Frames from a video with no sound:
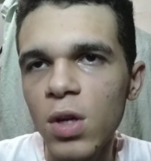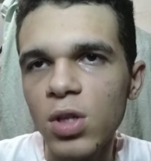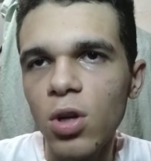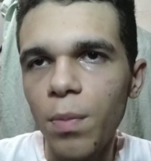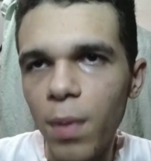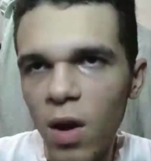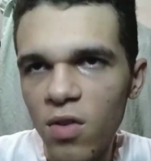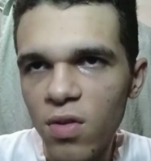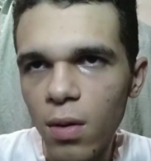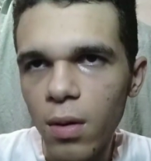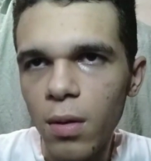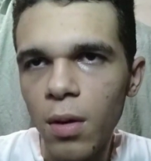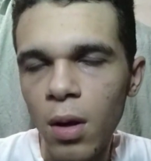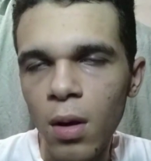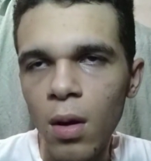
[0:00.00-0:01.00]
So
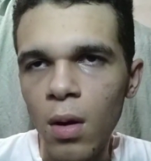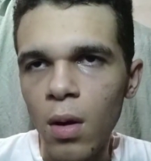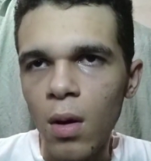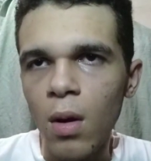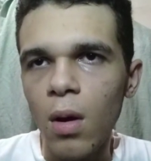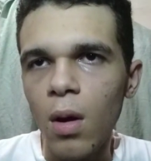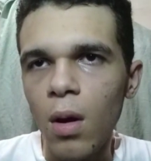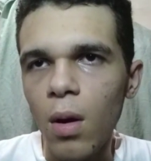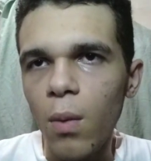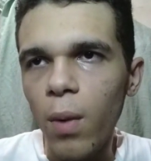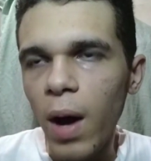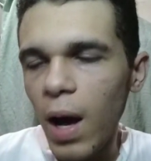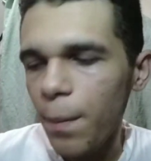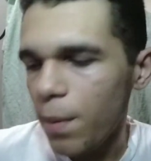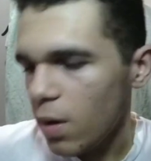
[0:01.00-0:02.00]
basically,
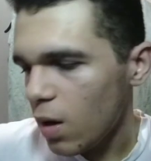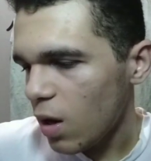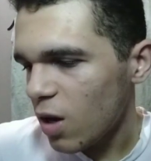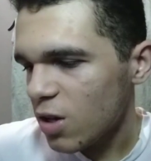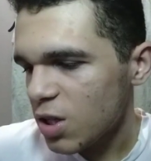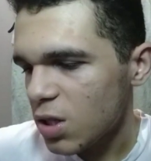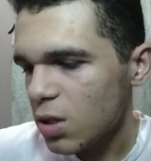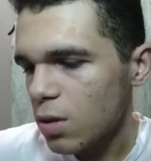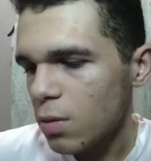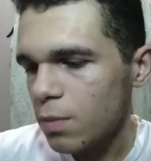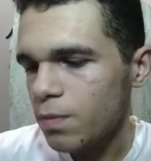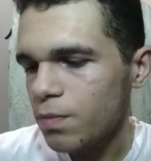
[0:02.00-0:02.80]
what happened is